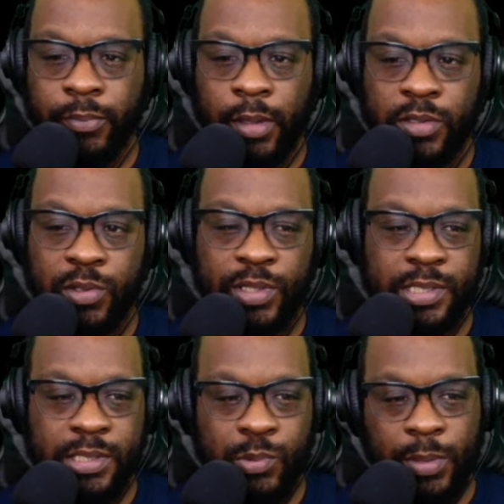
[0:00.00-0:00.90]
So this
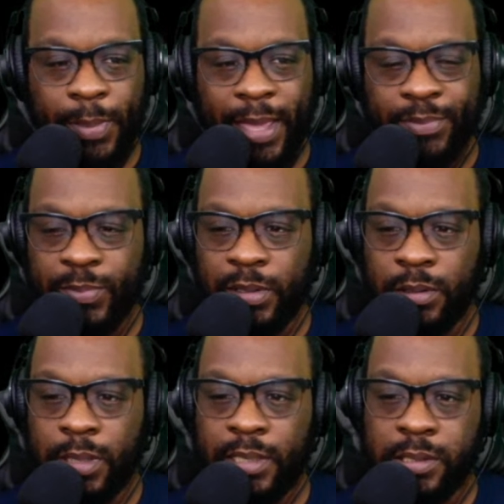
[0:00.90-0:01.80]
is what a pap smear look
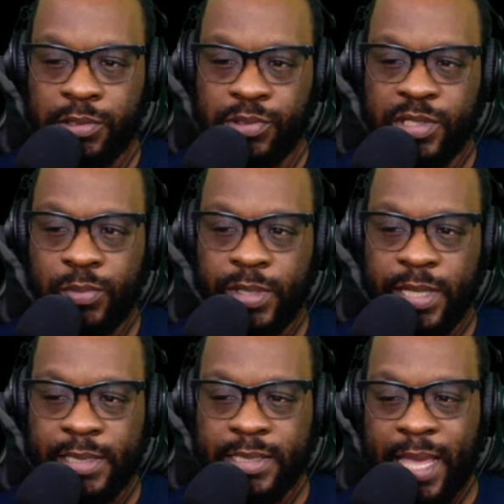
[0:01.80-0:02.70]
like to you gentlemen
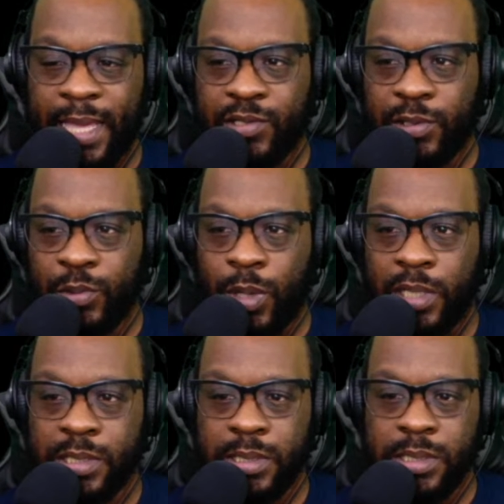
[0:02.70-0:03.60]
that's actually
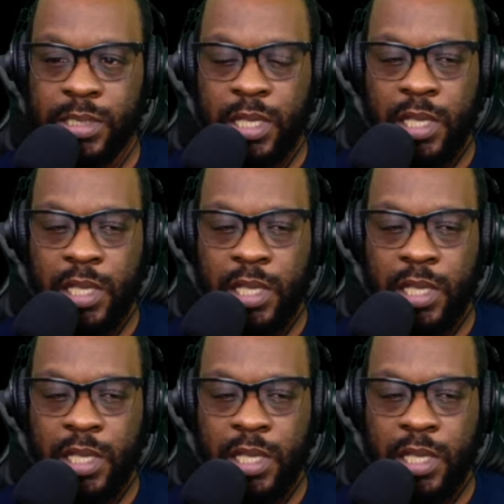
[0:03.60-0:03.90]
watching this,